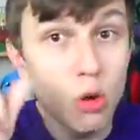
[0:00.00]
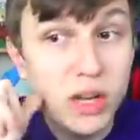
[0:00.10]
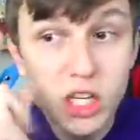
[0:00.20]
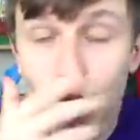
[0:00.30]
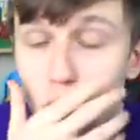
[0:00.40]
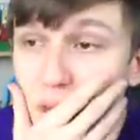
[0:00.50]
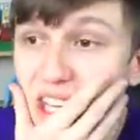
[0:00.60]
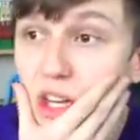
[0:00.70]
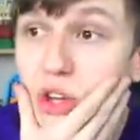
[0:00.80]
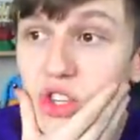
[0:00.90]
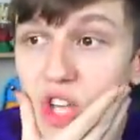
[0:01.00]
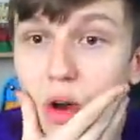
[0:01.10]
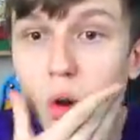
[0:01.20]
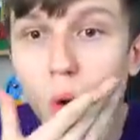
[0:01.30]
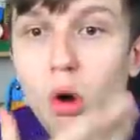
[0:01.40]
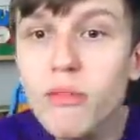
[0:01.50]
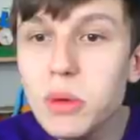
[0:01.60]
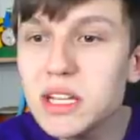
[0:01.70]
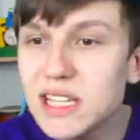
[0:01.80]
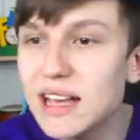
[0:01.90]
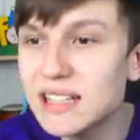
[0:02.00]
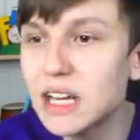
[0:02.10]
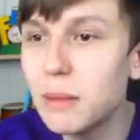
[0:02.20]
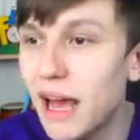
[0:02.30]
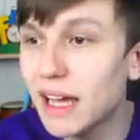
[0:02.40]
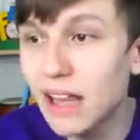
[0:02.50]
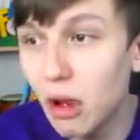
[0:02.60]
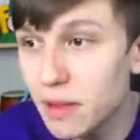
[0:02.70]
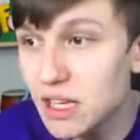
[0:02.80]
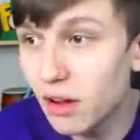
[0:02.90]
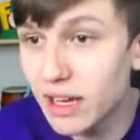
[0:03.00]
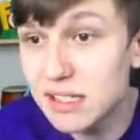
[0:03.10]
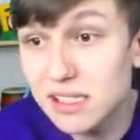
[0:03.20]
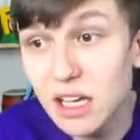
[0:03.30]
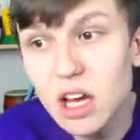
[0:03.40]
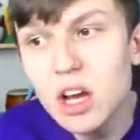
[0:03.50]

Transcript: We could be good. Or if we just get a centre-back, that would be nice.